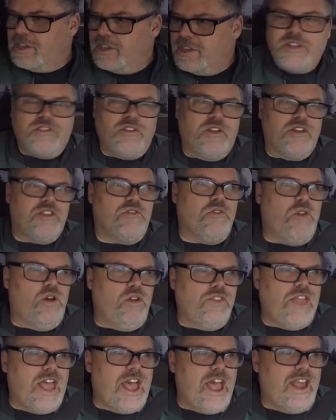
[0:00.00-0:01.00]
So I
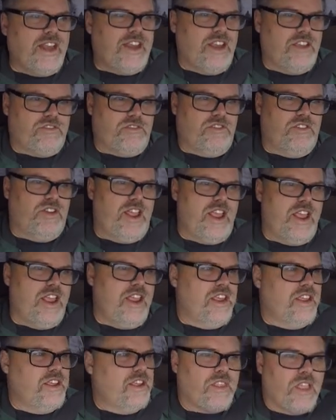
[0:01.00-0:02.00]
sold that
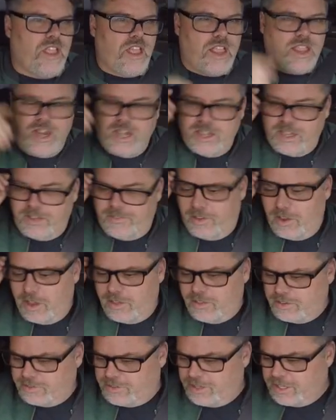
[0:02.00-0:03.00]
yesterday. I got a few
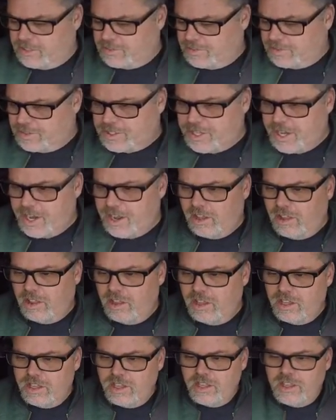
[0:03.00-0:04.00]
other things for sale.
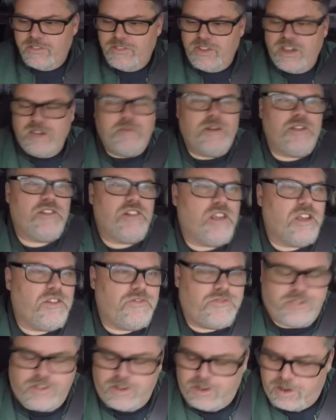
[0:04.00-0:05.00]
If anybody's looking
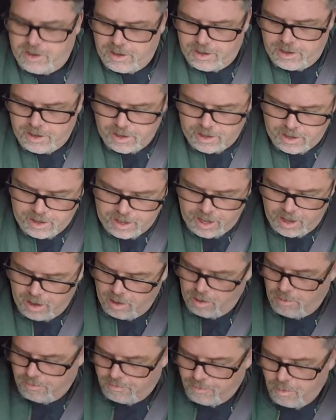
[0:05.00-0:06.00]
for a
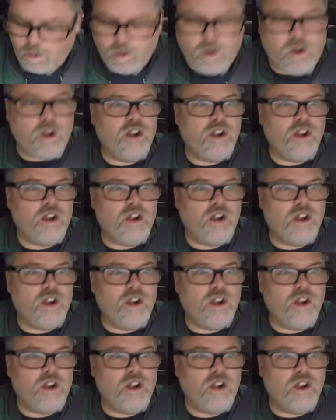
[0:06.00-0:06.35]
Hero 4.